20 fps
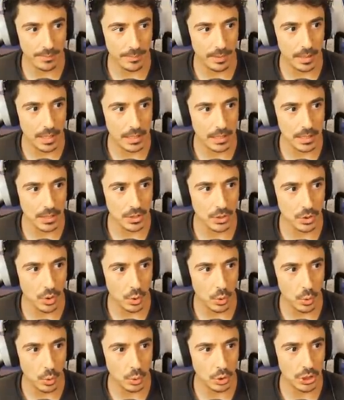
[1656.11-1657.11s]
Bloody
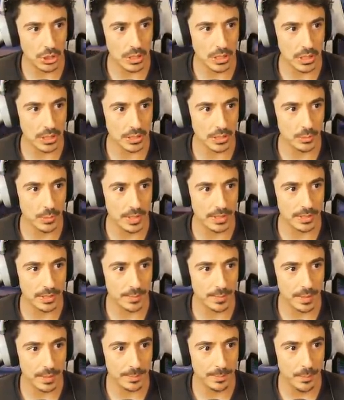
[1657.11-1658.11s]
gorgeous. Where's the
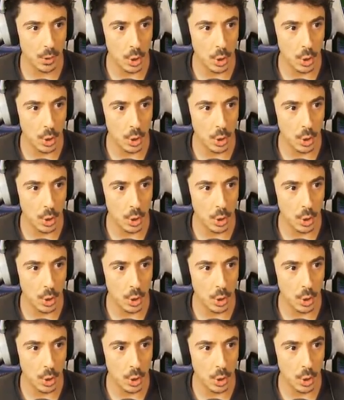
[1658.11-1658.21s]
big